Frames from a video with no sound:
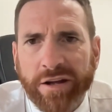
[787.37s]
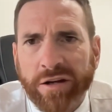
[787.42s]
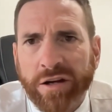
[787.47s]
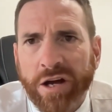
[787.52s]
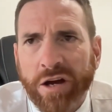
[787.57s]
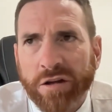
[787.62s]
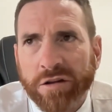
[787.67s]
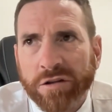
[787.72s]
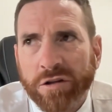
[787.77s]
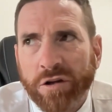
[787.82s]
And I
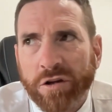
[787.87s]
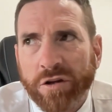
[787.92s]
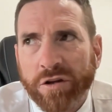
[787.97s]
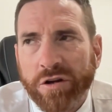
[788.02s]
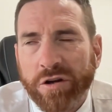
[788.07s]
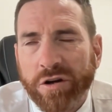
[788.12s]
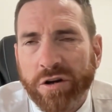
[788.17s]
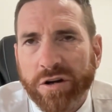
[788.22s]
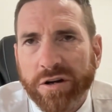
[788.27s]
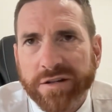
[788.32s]
know a lot
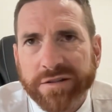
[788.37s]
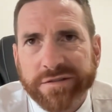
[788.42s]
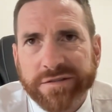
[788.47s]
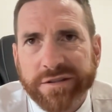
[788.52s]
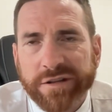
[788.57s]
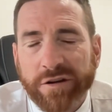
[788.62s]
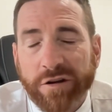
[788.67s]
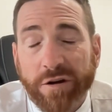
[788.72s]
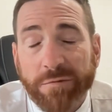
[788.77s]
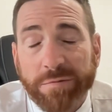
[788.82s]
of guys
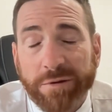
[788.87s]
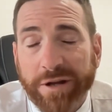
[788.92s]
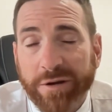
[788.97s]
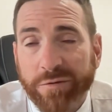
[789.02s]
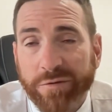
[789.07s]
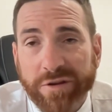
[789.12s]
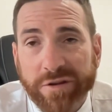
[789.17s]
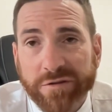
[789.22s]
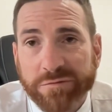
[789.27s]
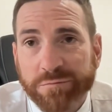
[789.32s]
that I
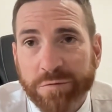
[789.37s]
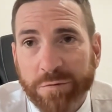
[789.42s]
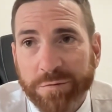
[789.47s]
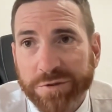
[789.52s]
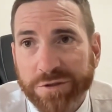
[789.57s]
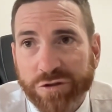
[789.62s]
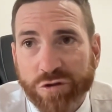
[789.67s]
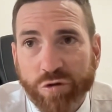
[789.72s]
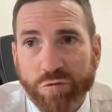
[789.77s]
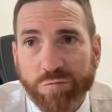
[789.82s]
play with, there's
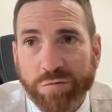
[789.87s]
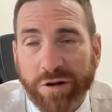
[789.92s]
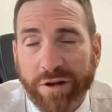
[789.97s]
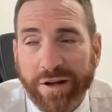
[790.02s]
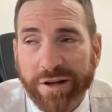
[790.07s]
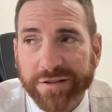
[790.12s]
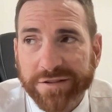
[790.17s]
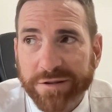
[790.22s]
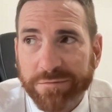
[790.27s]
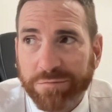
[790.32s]
probably two
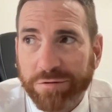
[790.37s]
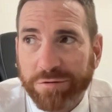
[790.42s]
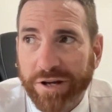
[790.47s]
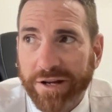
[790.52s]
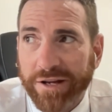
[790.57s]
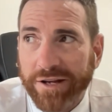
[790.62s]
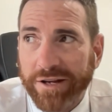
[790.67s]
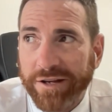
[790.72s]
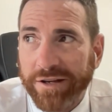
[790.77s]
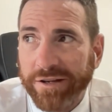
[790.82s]
players that
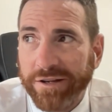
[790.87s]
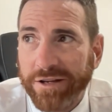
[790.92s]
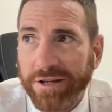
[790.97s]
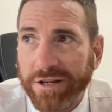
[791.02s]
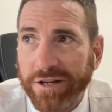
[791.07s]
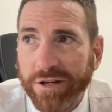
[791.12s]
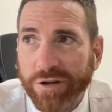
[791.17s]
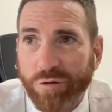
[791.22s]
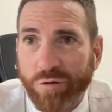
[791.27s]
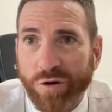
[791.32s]
played in
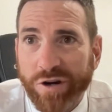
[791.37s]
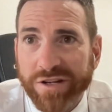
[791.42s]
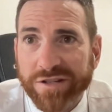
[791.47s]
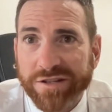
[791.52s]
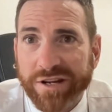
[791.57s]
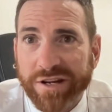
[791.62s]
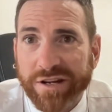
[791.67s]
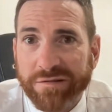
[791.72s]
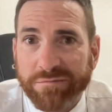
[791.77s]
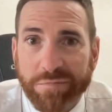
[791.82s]

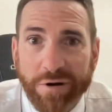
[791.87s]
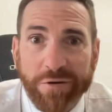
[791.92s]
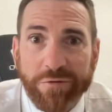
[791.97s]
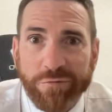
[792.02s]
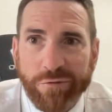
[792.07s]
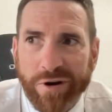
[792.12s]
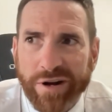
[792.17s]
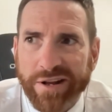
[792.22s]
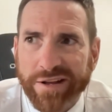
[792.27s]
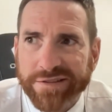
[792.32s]
Queensland,
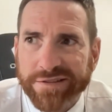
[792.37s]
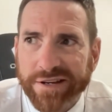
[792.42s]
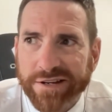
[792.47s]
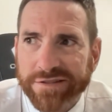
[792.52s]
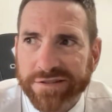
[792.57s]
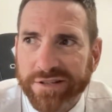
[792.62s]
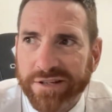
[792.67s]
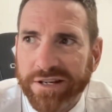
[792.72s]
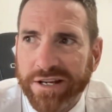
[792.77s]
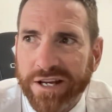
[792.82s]
both redheads
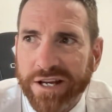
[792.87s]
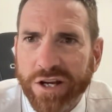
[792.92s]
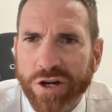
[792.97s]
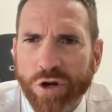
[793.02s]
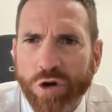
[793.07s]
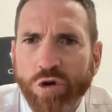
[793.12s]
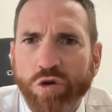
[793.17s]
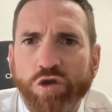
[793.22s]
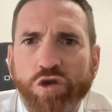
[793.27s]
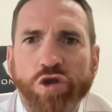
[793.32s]
actually,
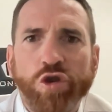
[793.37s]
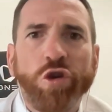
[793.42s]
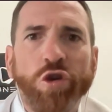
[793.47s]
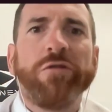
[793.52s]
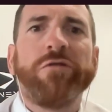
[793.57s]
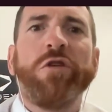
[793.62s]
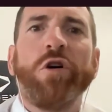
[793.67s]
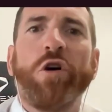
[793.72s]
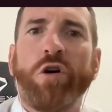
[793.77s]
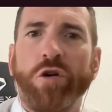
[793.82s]
who should
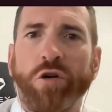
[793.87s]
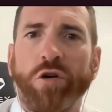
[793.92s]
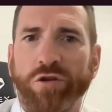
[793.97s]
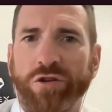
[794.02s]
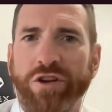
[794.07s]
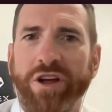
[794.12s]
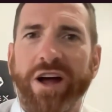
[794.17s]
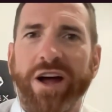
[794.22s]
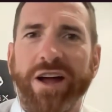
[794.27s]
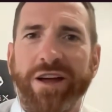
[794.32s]
have gone
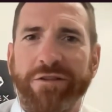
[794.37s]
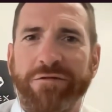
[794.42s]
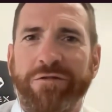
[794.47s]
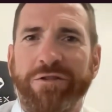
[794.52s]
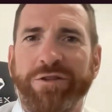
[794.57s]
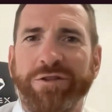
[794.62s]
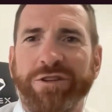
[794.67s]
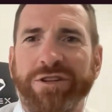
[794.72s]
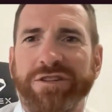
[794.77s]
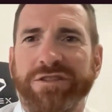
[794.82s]
on to
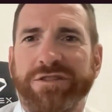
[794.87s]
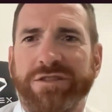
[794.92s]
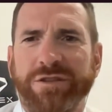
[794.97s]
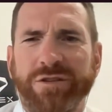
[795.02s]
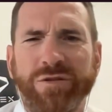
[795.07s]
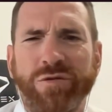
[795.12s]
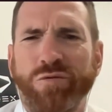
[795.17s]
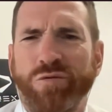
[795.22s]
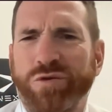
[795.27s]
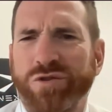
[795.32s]
AFL lists,
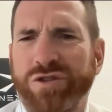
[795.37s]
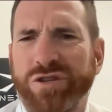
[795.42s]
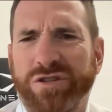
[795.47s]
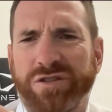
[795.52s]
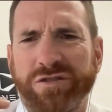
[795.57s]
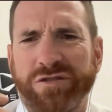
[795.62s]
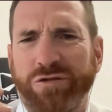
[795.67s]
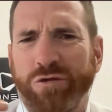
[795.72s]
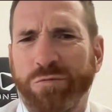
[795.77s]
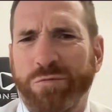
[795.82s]
who were
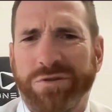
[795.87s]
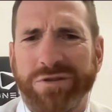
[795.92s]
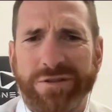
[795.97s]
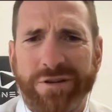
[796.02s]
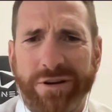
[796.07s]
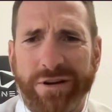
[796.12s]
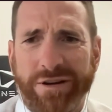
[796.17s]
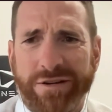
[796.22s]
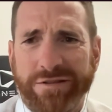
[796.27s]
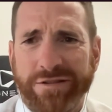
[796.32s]
just
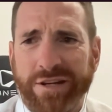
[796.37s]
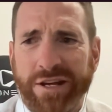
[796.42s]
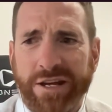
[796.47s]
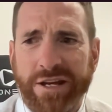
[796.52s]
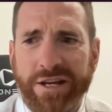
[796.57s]
superstars.